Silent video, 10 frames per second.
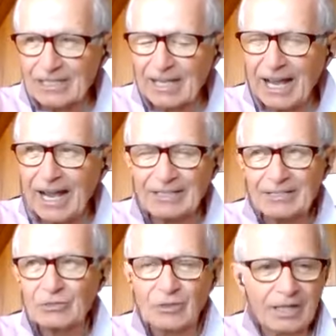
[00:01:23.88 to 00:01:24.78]
how did
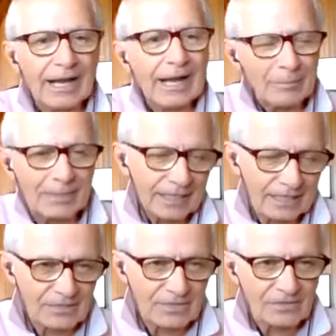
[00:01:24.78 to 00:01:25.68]
it all happen, I
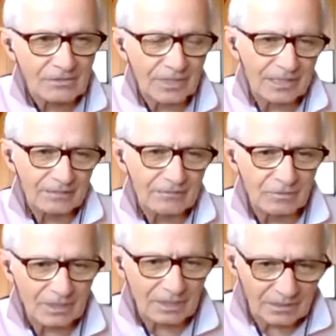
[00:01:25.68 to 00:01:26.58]
guess, is the right
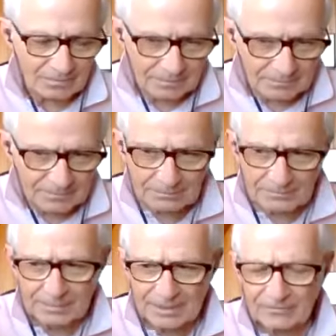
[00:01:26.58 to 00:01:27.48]

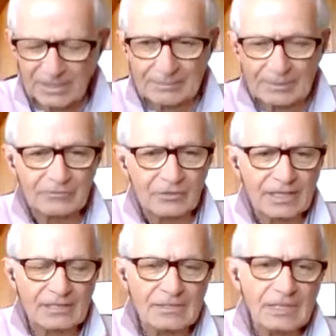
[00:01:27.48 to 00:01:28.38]
maybe framing for
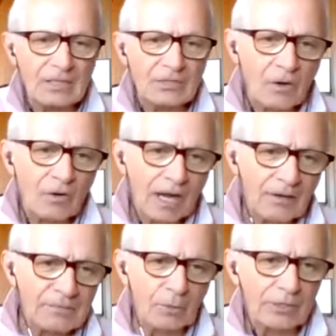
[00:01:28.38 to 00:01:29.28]
this. So I
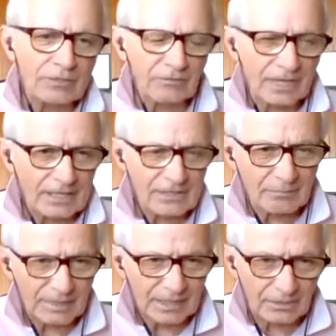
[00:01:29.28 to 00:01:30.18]
was born and raised in
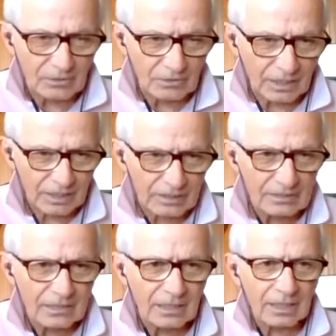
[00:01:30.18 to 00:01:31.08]
Beacon, New York.
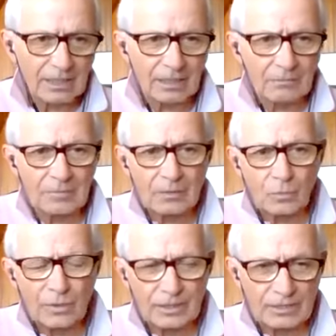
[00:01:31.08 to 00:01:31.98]
I'm
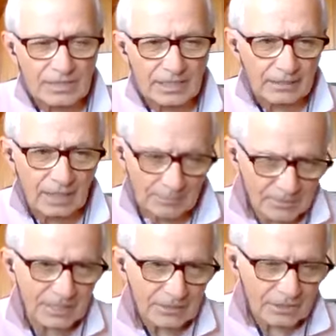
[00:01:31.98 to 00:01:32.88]
a
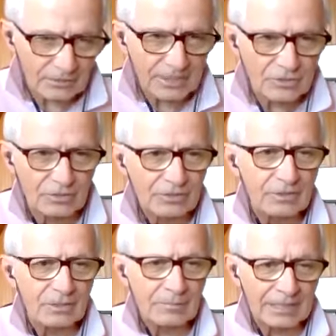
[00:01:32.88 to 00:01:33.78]
second generation
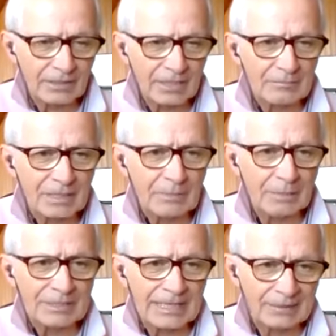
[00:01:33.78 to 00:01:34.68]
American. My
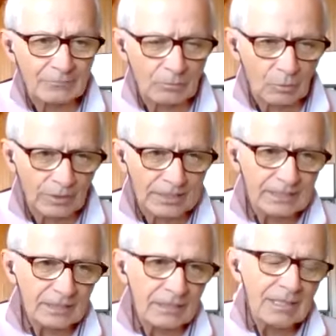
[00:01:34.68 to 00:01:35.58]
mom and dad were born
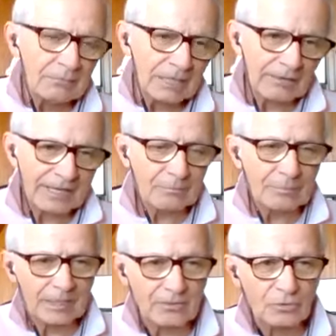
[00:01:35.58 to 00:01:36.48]
here. My
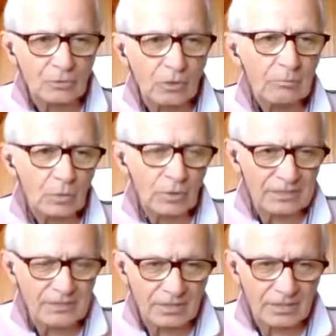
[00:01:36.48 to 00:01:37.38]
grandparents were all born
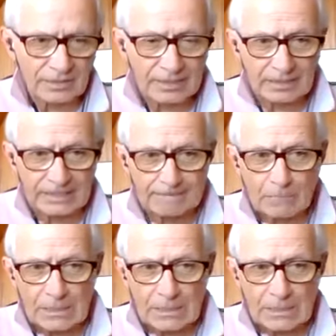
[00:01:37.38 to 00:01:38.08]
in Southern Italy.